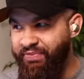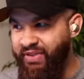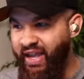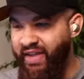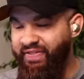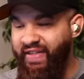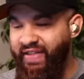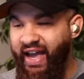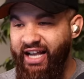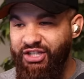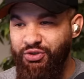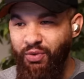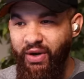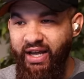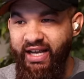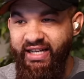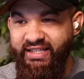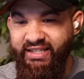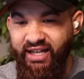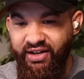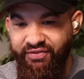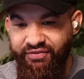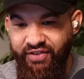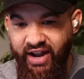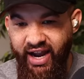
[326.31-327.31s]
And that's what
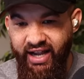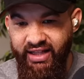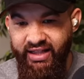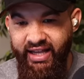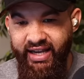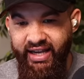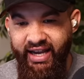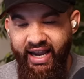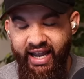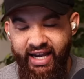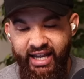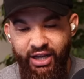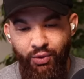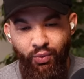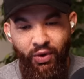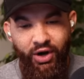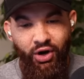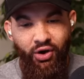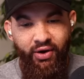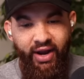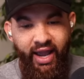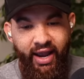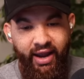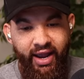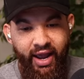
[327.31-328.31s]
he's unveiling. And he went
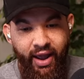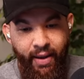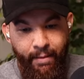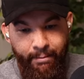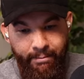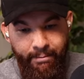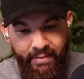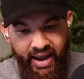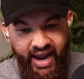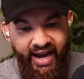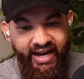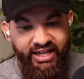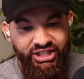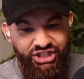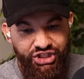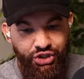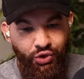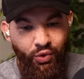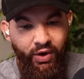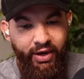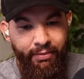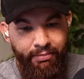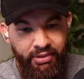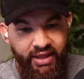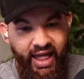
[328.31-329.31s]
on a
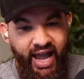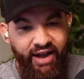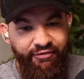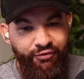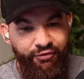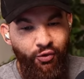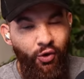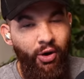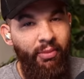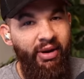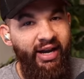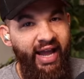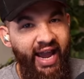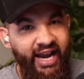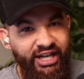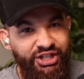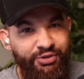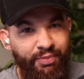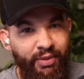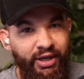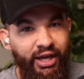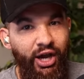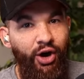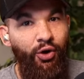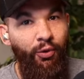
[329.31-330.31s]
mainstream platform in
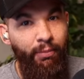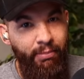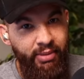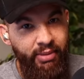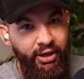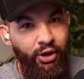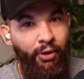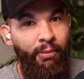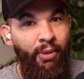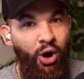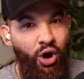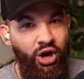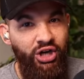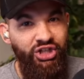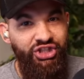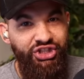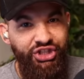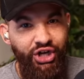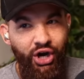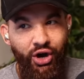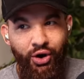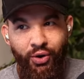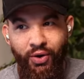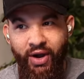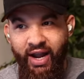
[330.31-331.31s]
HBO, Bill Maher's
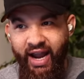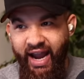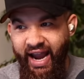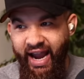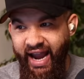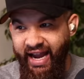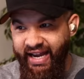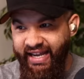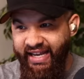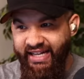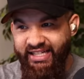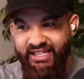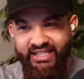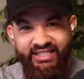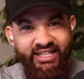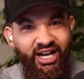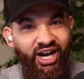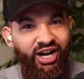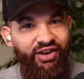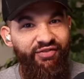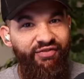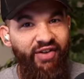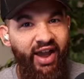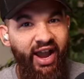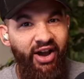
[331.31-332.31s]
show, and he just
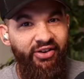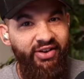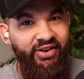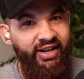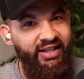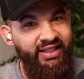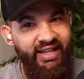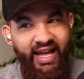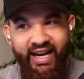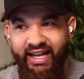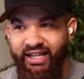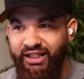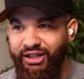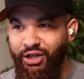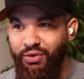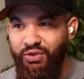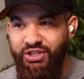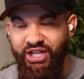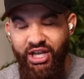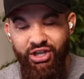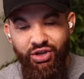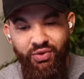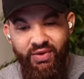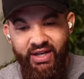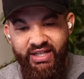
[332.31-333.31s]
unveiled it, let it loose.
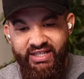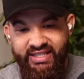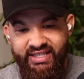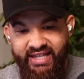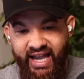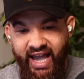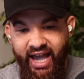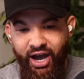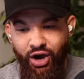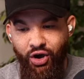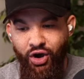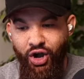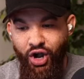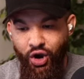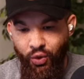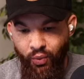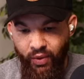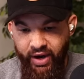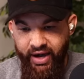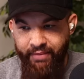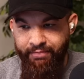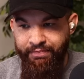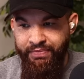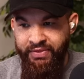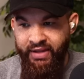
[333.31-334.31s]
And you could tell
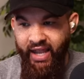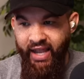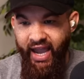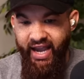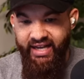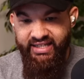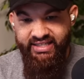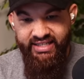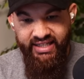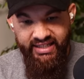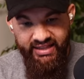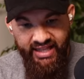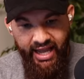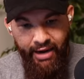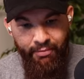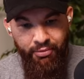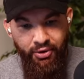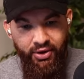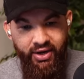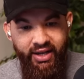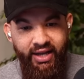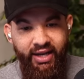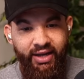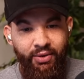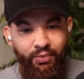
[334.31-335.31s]
when a
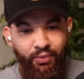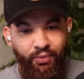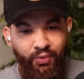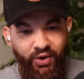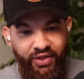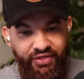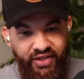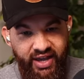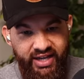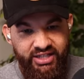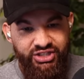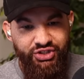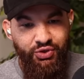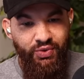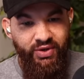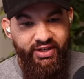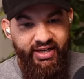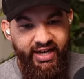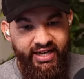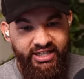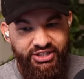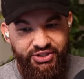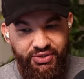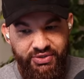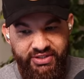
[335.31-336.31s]
celebrity with his
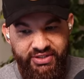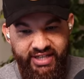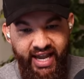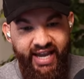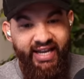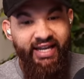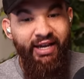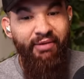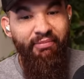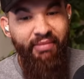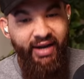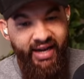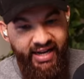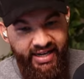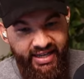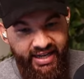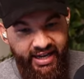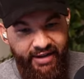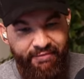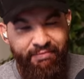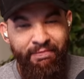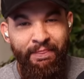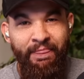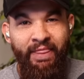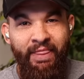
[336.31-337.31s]
credentials, a
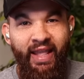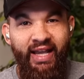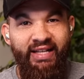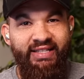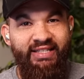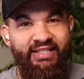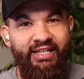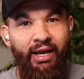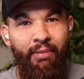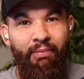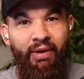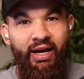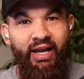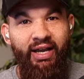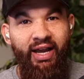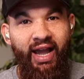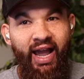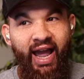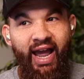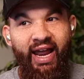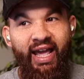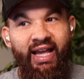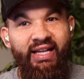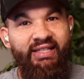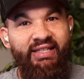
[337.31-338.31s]
comedian, and somebody
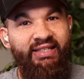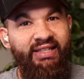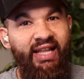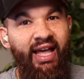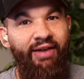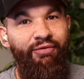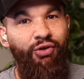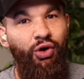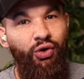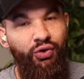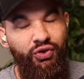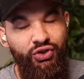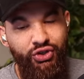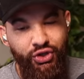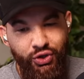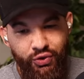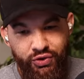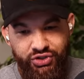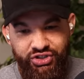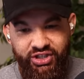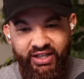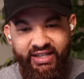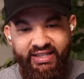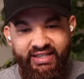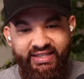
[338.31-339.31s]
at his level who
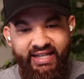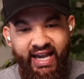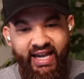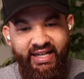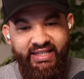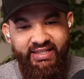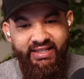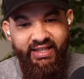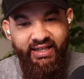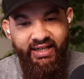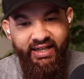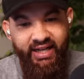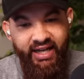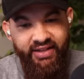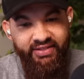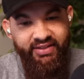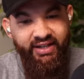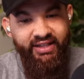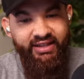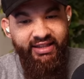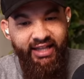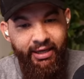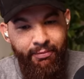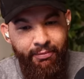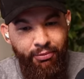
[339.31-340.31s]
usually takes the
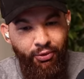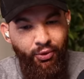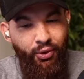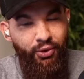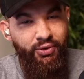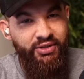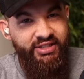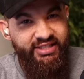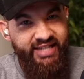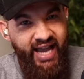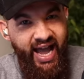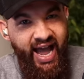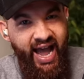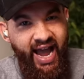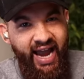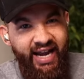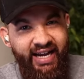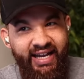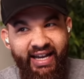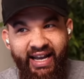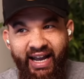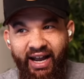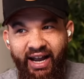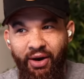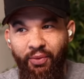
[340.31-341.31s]
liberal
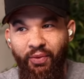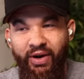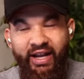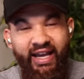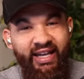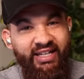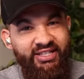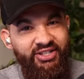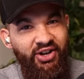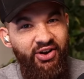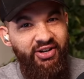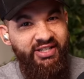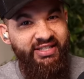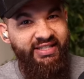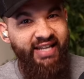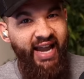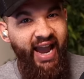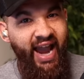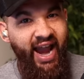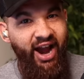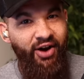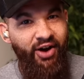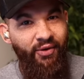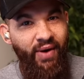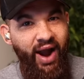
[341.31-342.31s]
side, when he starts
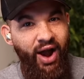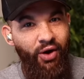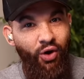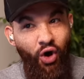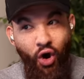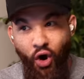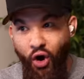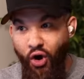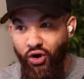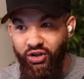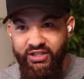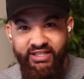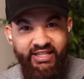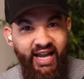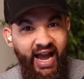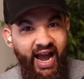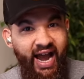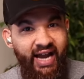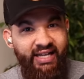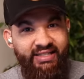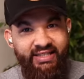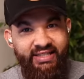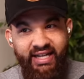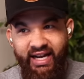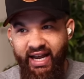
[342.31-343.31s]
to air out all
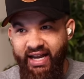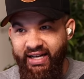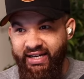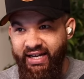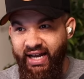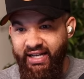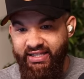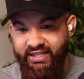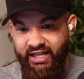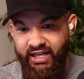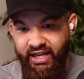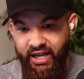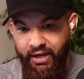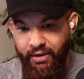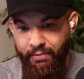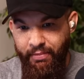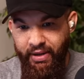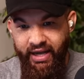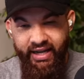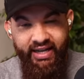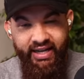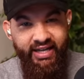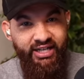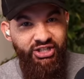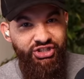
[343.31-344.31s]
sides and doesn't
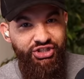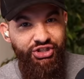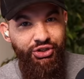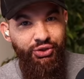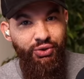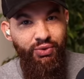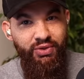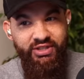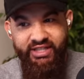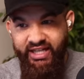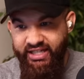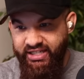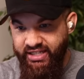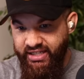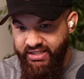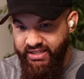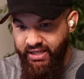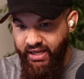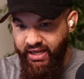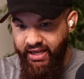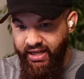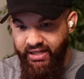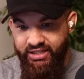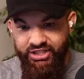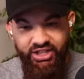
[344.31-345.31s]
pick and choose, he
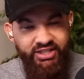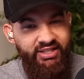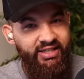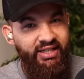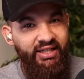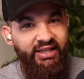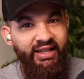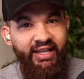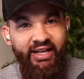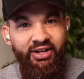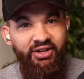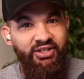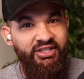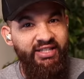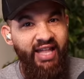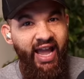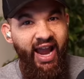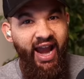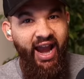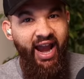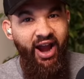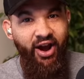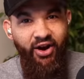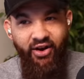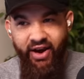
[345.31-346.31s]
just clears the
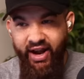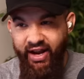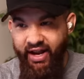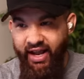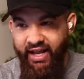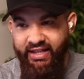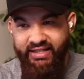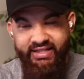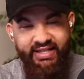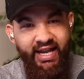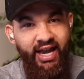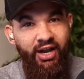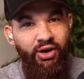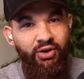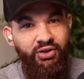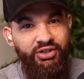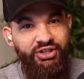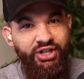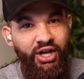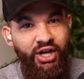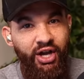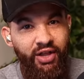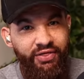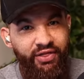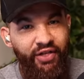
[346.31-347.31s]
air and
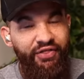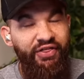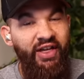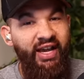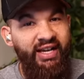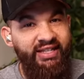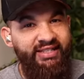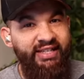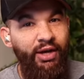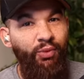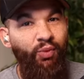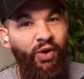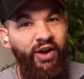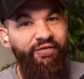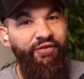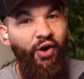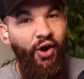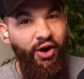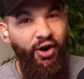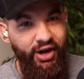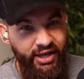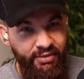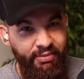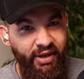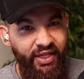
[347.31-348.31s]
tells the things that we've
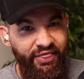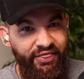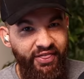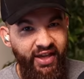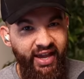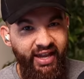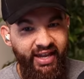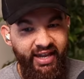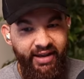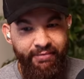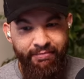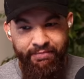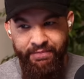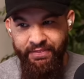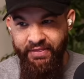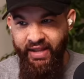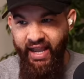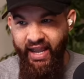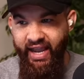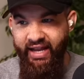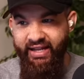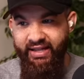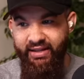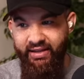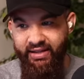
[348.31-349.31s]
already been thinking
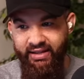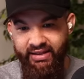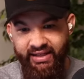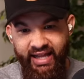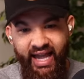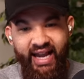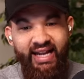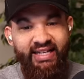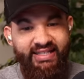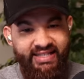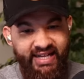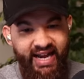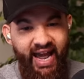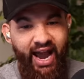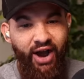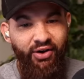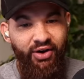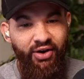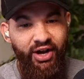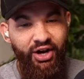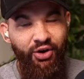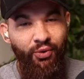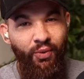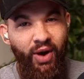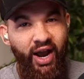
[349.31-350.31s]
and lays it
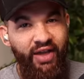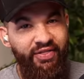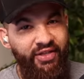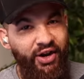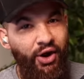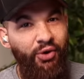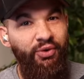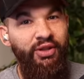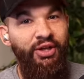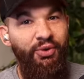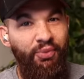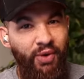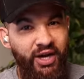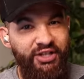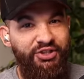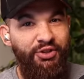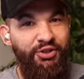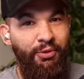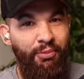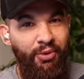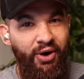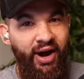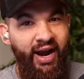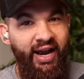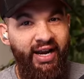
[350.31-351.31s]
out in a way that only Russell
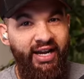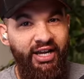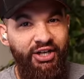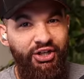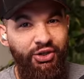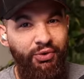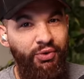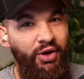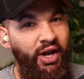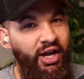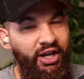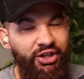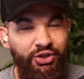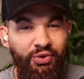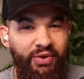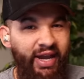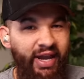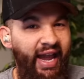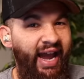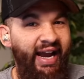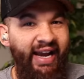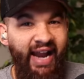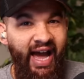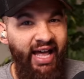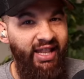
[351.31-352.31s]
Brand could do. You
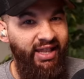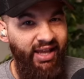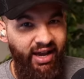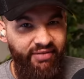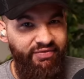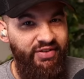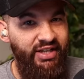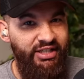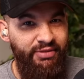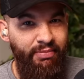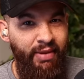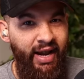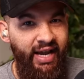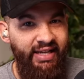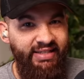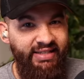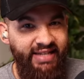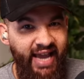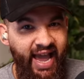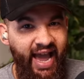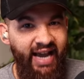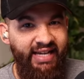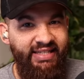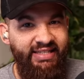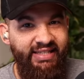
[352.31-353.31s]
can't not love this man's
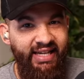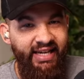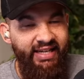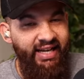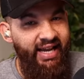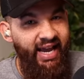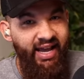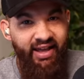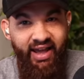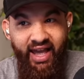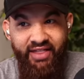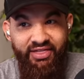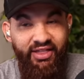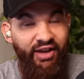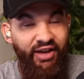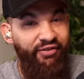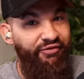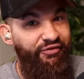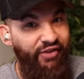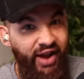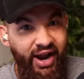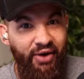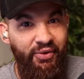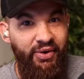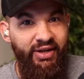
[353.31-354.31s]
accent at the
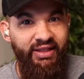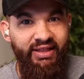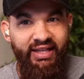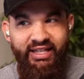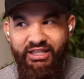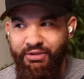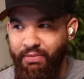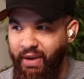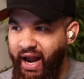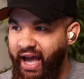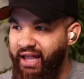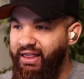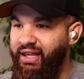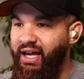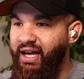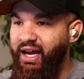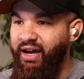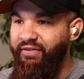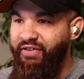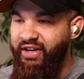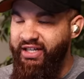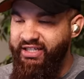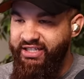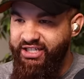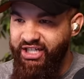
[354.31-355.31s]
very least, but I
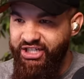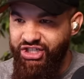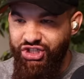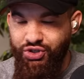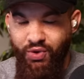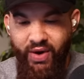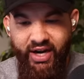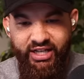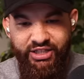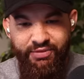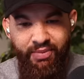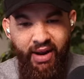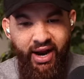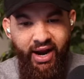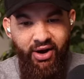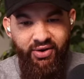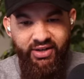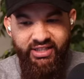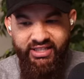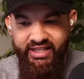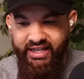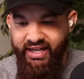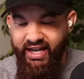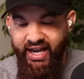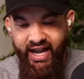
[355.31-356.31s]
love his just
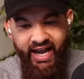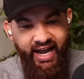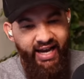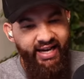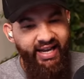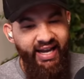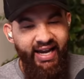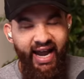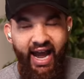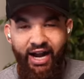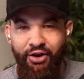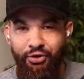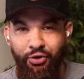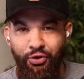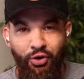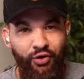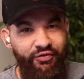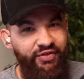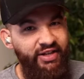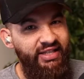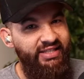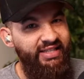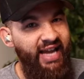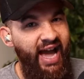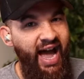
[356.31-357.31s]
transparency. Again, I don't know if
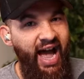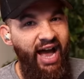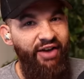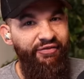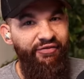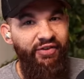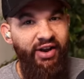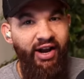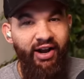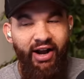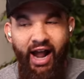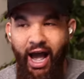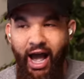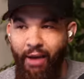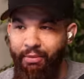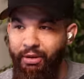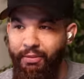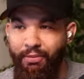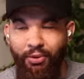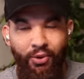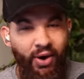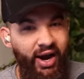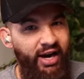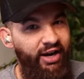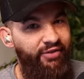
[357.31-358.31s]
he's God-fearing. I'll be
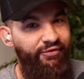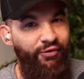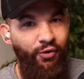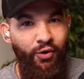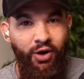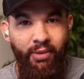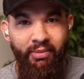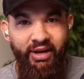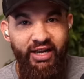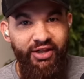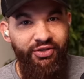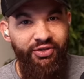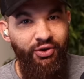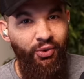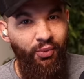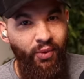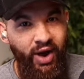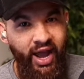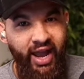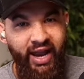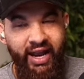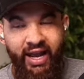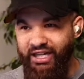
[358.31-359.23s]
praying for him either way.